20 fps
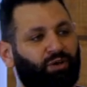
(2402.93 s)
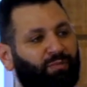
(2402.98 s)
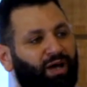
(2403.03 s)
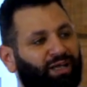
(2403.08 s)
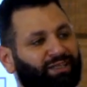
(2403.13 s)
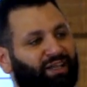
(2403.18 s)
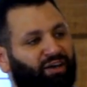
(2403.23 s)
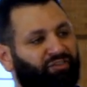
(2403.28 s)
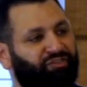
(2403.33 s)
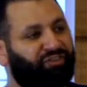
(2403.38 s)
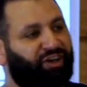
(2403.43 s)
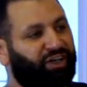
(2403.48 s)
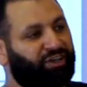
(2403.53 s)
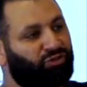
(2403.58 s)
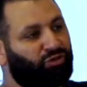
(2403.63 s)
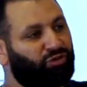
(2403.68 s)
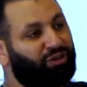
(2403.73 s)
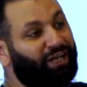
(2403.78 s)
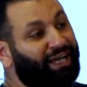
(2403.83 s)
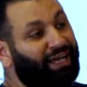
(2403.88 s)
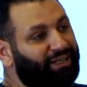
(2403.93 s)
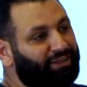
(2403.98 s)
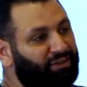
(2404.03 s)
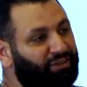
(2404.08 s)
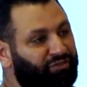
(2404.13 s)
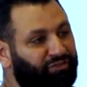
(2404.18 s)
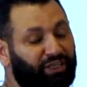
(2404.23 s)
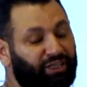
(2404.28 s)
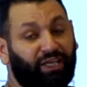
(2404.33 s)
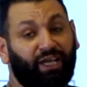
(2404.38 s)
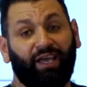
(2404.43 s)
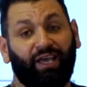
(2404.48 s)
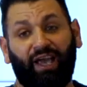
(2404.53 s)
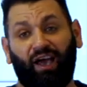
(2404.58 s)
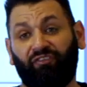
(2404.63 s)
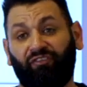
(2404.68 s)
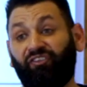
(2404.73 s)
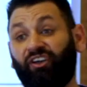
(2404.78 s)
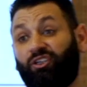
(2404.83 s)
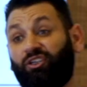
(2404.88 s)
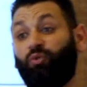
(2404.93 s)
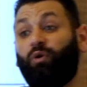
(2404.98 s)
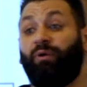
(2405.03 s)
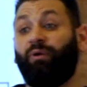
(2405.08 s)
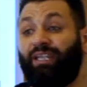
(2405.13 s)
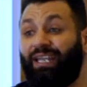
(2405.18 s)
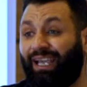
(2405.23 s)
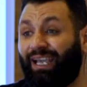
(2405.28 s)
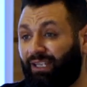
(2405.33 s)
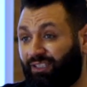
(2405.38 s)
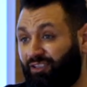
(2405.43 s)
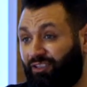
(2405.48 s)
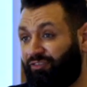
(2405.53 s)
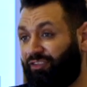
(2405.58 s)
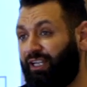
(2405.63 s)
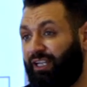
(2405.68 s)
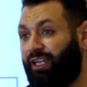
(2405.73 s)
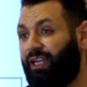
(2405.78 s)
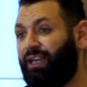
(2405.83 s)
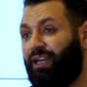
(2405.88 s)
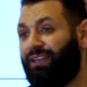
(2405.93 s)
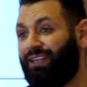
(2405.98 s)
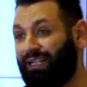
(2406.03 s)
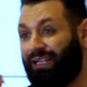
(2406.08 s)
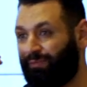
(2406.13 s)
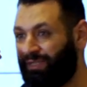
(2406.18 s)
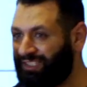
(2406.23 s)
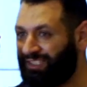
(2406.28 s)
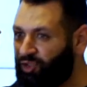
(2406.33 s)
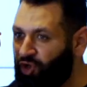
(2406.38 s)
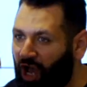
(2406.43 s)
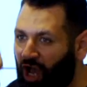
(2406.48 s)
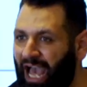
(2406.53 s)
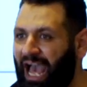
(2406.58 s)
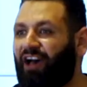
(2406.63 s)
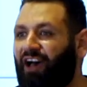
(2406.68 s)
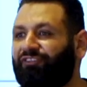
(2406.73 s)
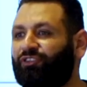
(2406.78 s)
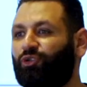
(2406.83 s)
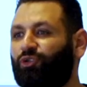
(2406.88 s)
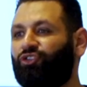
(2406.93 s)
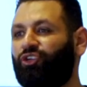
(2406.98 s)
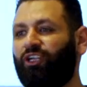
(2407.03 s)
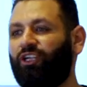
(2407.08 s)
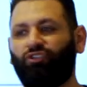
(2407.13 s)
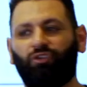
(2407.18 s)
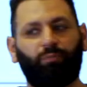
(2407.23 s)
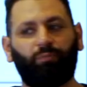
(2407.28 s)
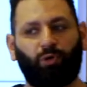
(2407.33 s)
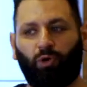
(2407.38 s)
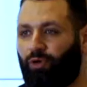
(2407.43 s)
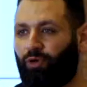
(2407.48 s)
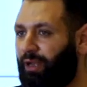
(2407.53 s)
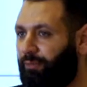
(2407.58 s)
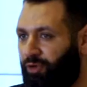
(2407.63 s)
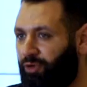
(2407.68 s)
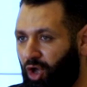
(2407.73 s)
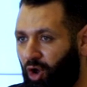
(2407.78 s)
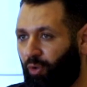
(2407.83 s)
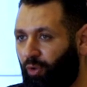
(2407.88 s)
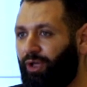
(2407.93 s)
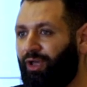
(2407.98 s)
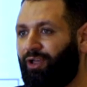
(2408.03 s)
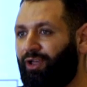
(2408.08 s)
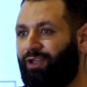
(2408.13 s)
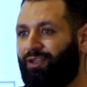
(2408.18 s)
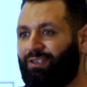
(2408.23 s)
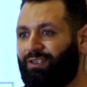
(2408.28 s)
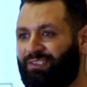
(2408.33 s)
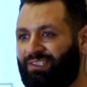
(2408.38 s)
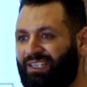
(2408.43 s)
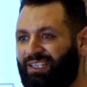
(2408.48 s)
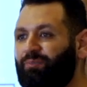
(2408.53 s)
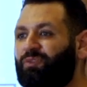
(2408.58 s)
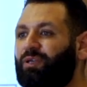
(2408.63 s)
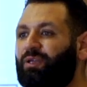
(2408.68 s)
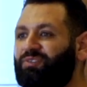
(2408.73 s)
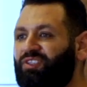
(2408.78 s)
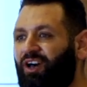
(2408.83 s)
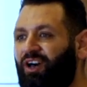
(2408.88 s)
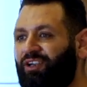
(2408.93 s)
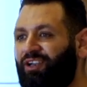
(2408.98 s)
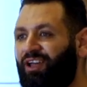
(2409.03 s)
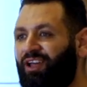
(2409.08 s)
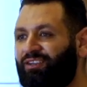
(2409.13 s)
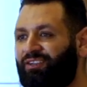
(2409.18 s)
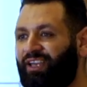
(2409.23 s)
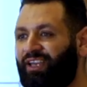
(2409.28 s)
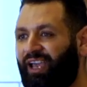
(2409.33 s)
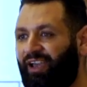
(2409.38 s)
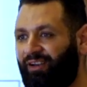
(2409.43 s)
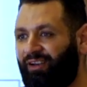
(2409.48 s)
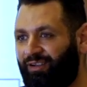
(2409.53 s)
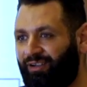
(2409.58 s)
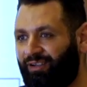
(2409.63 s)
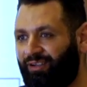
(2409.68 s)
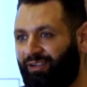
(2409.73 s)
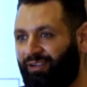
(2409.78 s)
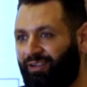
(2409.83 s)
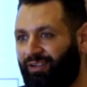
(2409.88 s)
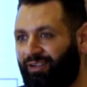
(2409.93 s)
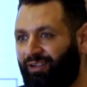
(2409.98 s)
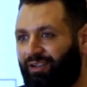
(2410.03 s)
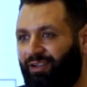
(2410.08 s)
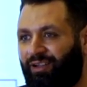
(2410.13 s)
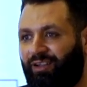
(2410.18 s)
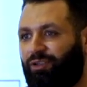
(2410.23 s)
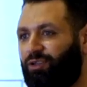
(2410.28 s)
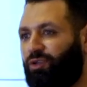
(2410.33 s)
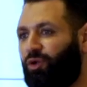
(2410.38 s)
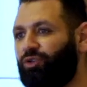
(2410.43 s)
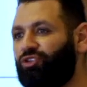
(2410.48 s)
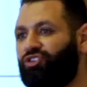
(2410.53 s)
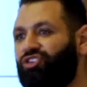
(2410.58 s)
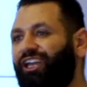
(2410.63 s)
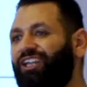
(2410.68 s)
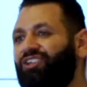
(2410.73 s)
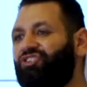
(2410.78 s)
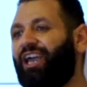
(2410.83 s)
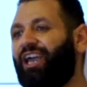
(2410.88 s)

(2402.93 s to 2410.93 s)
might affect you negatively, affect women negatively, that means you have to change the program. No, symptoms are not there. Don't change